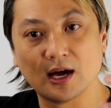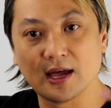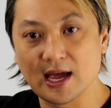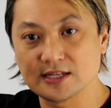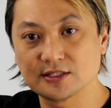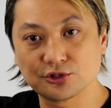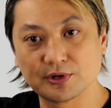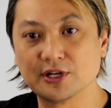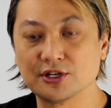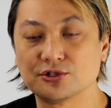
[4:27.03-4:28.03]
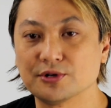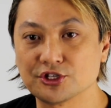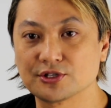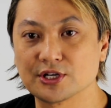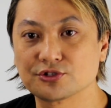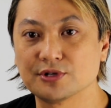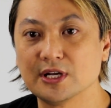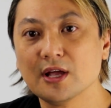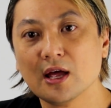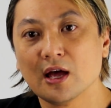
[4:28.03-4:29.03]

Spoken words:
has the 22-inch touchscreen.